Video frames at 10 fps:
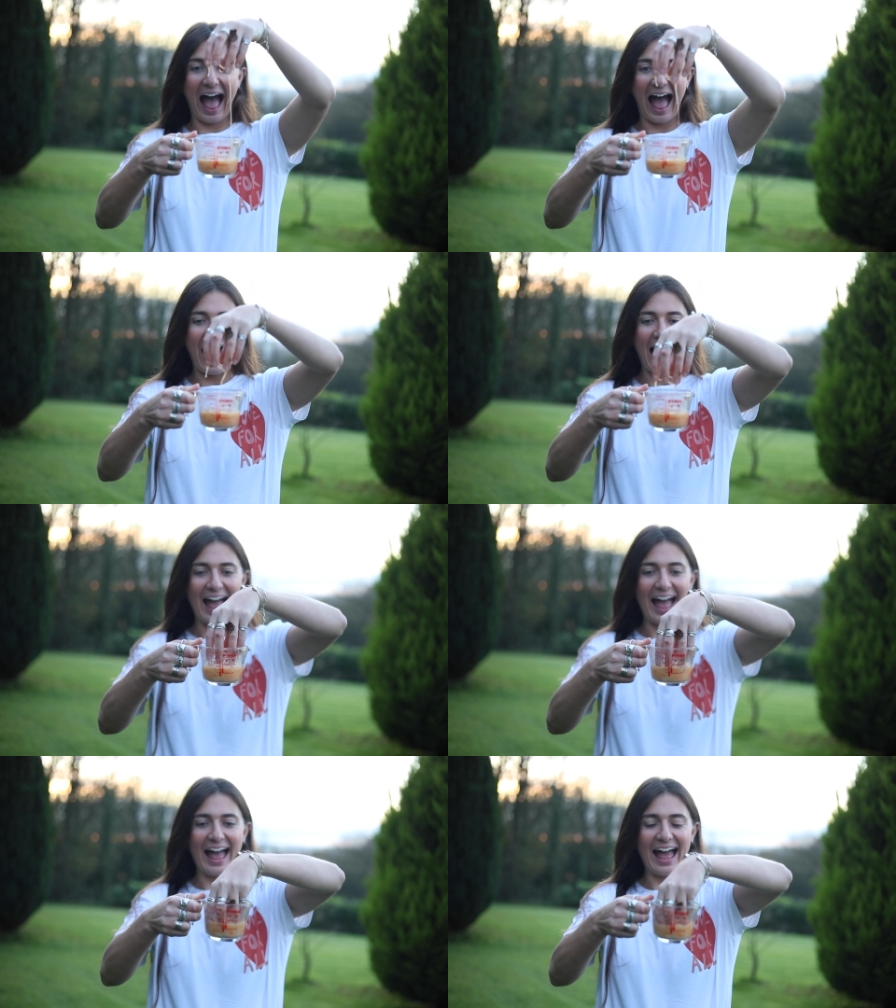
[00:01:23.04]
with
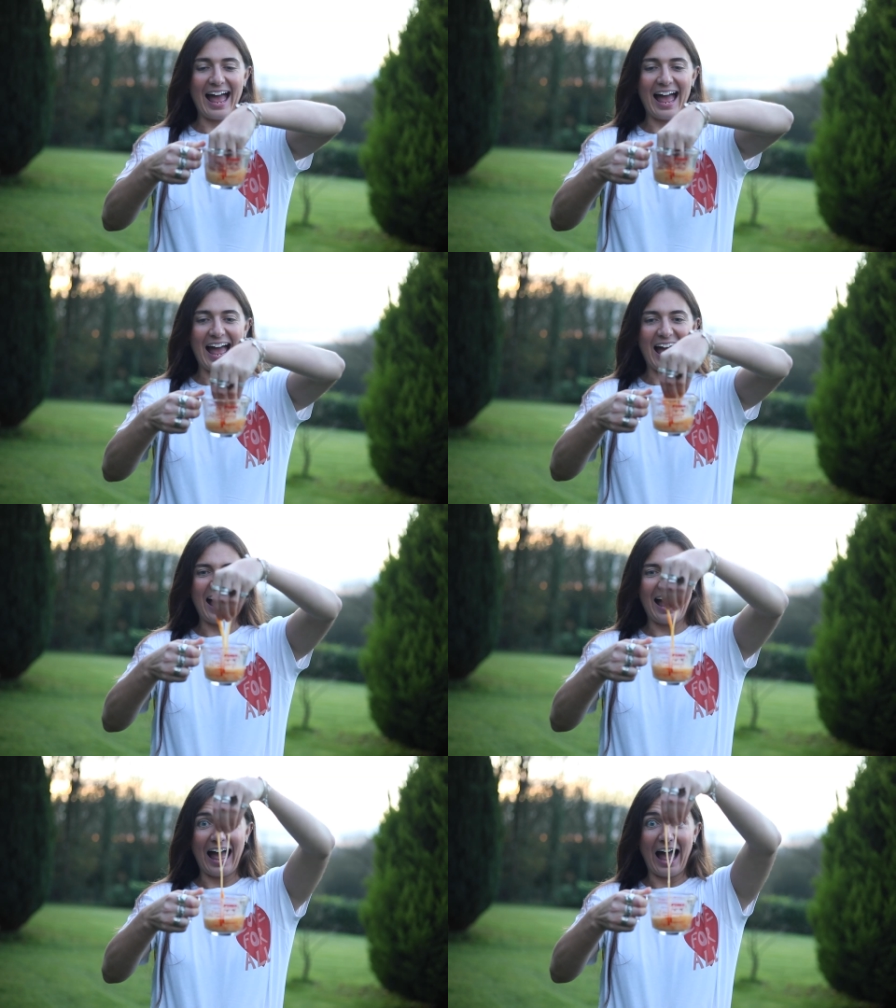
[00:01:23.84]
other
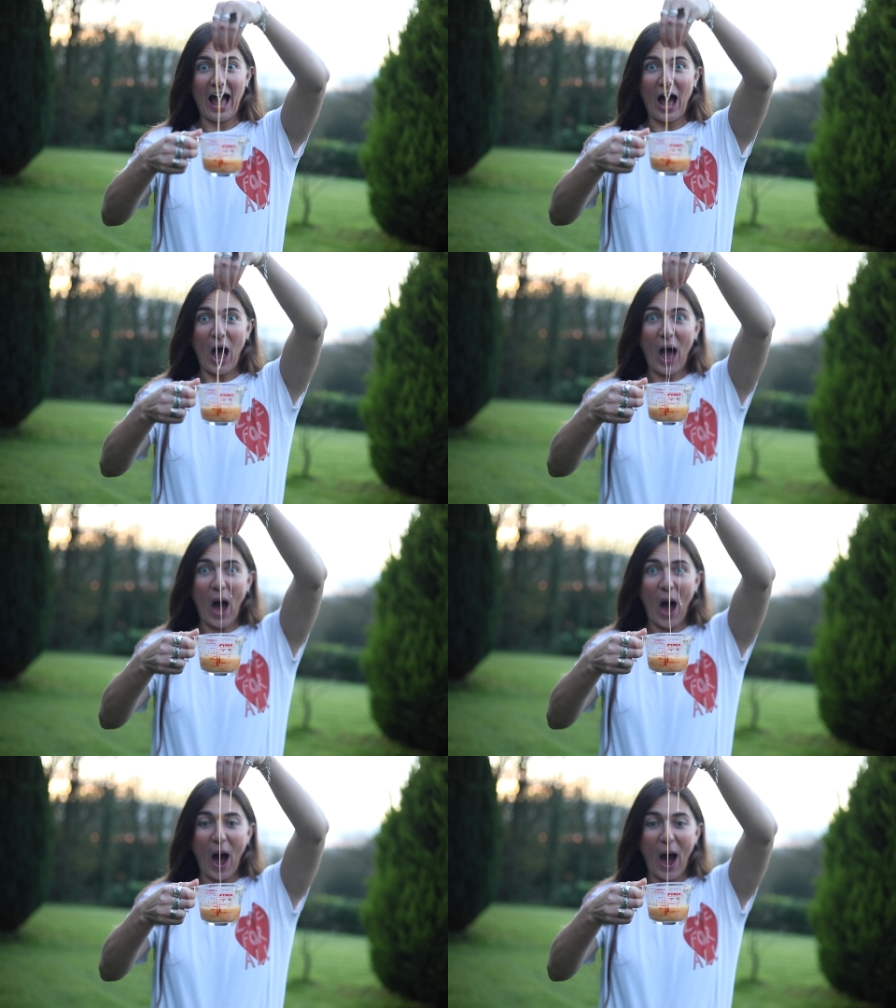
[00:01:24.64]
beavers because the castoreum